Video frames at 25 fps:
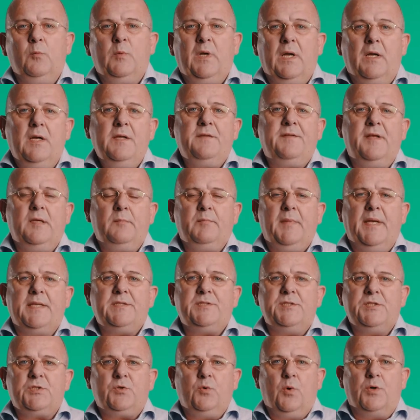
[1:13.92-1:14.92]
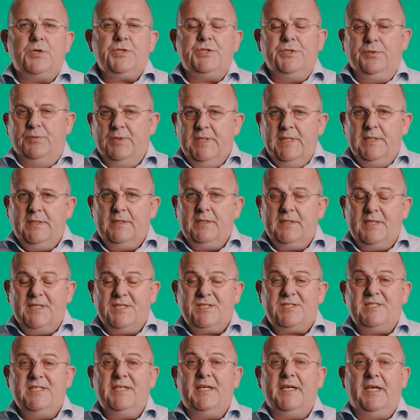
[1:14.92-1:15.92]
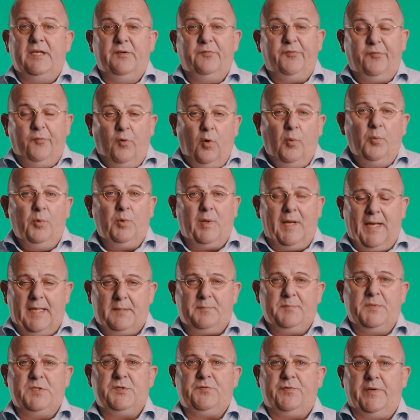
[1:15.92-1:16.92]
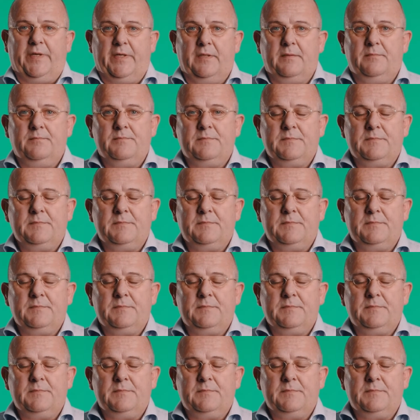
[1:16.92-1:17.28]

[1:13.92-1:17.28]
what I think makes this course unique is the informal atmosphere.